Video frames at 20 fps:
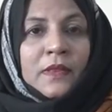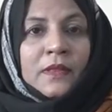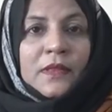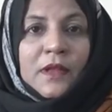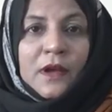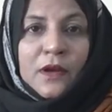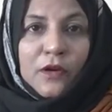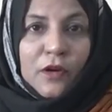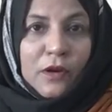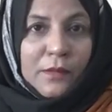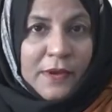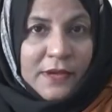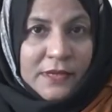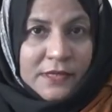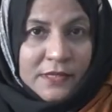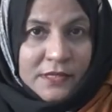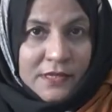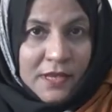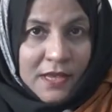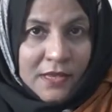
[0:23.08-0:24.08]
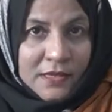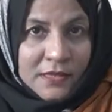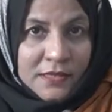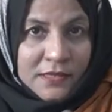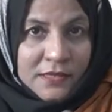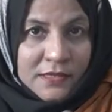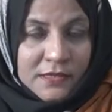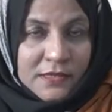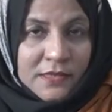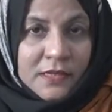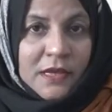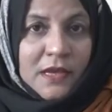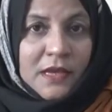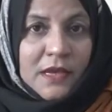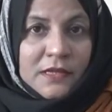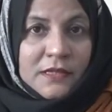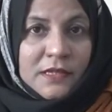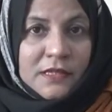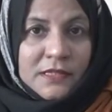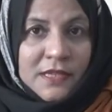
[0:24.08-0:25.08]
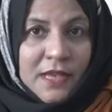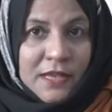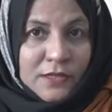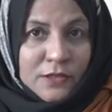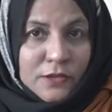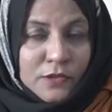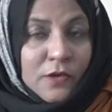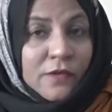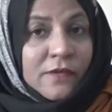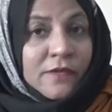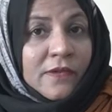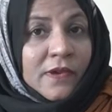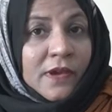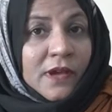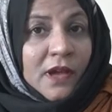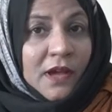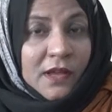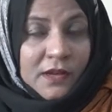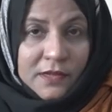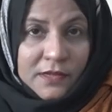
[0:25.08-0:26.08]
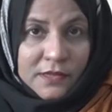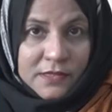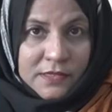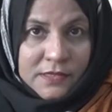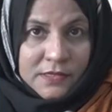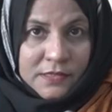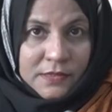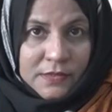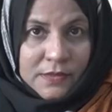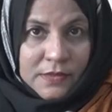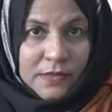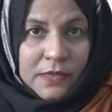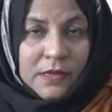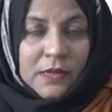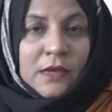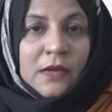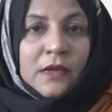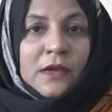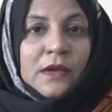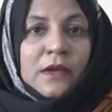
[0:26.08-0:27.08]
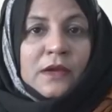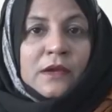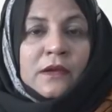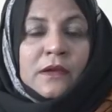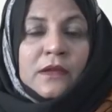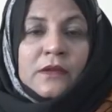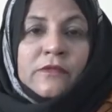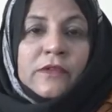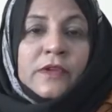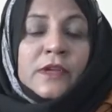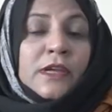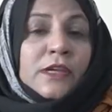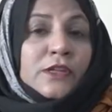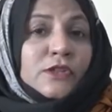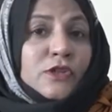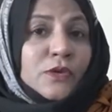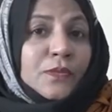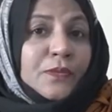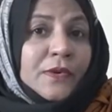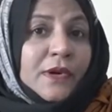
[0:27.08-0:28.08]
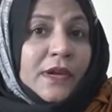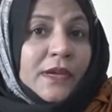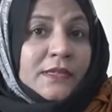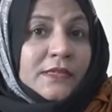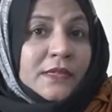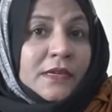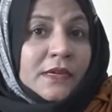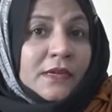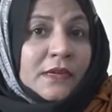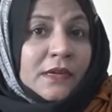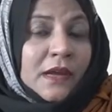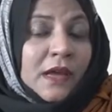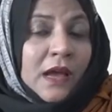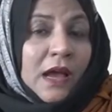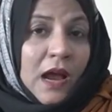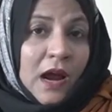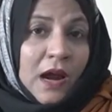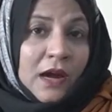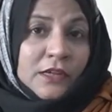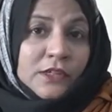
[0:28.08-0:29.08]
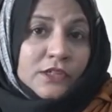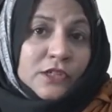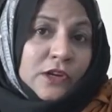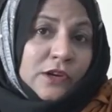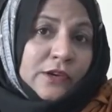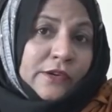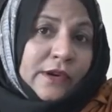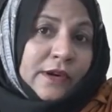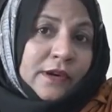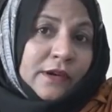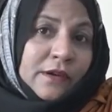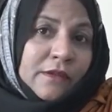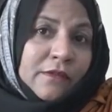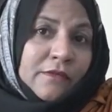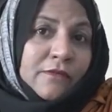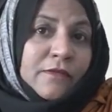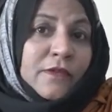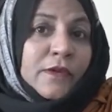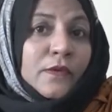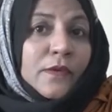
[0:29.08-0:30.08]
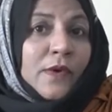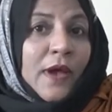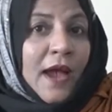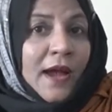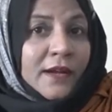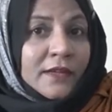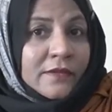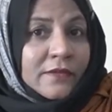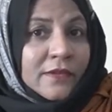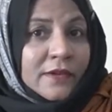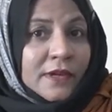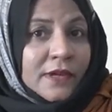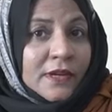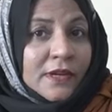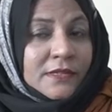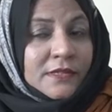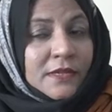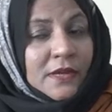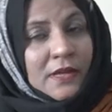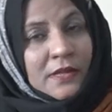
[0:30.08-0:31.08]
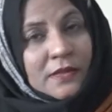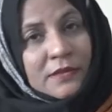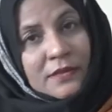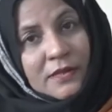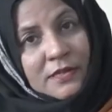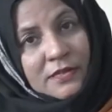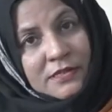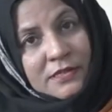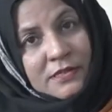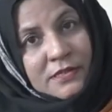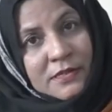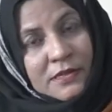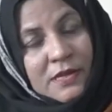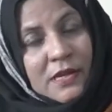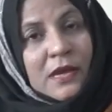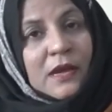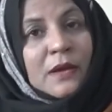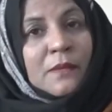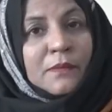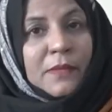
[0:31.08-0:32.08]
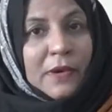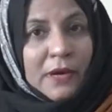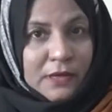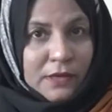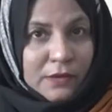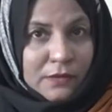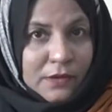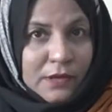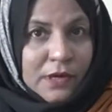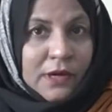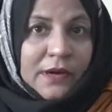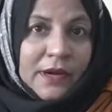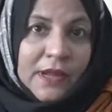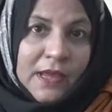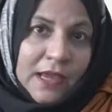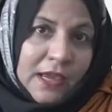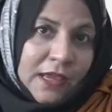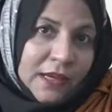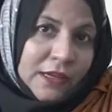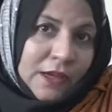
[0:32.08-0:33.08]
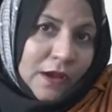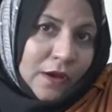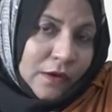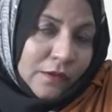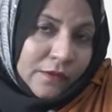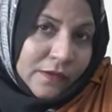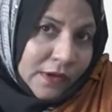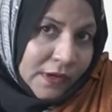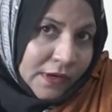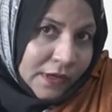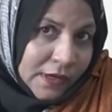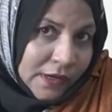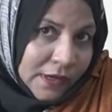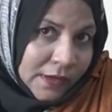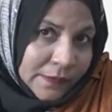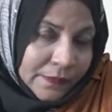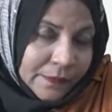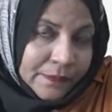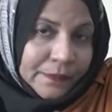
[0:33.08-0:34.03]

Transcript: The chromic sense is the sense of colors. We need to present our children few activities in this particular area of learning.